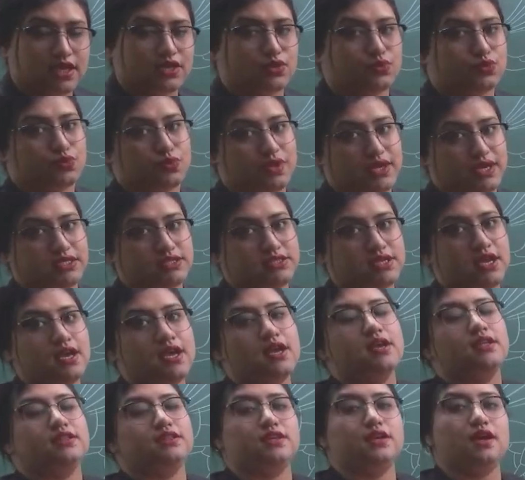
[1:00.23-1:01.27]
in which
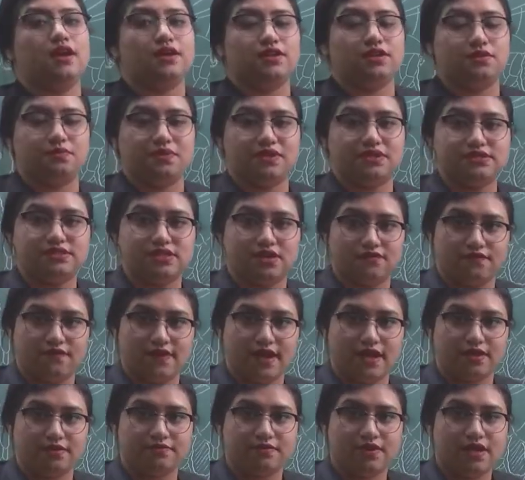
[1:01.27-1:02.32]
the honeybees
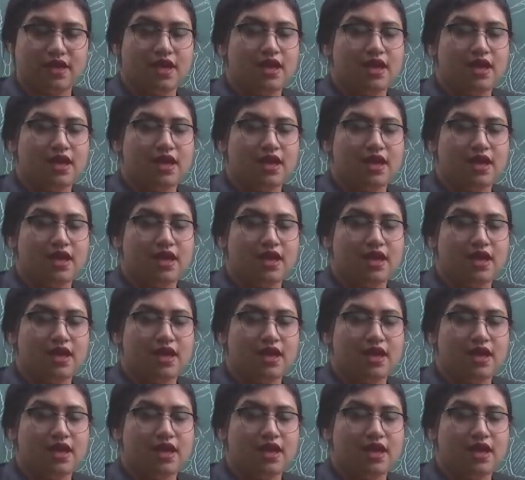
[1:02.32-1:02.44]
survive.